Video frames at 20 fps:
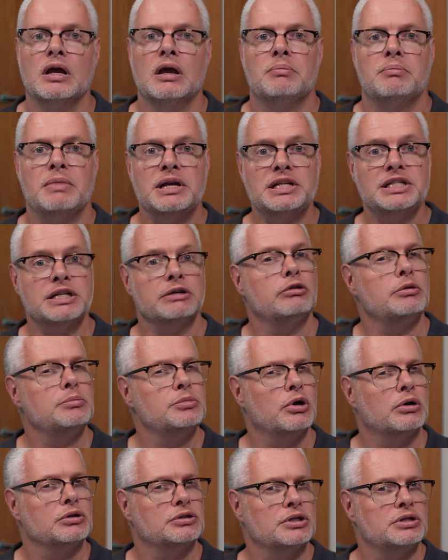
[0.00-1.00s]
Meeting Room
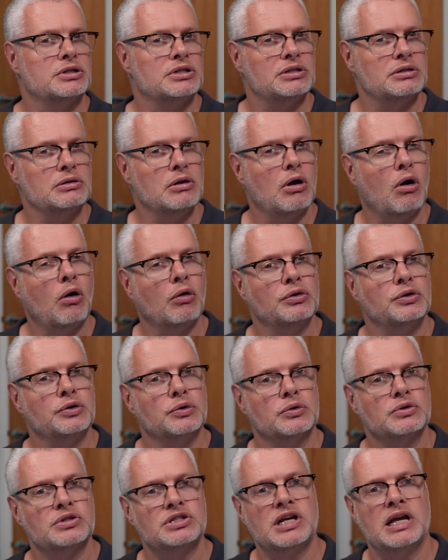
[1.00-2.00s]
Doctor on
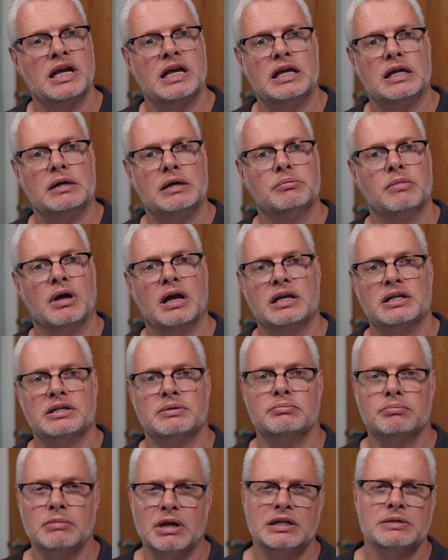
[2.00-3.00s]
your team is
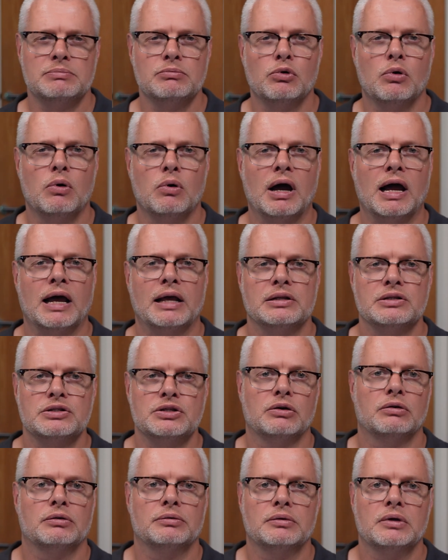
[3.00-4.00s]
more
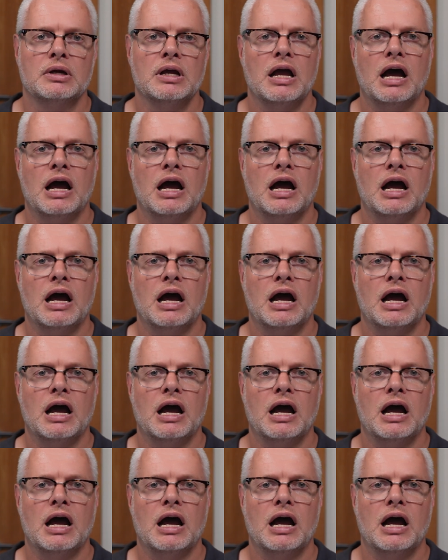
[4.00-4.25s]
hands-on,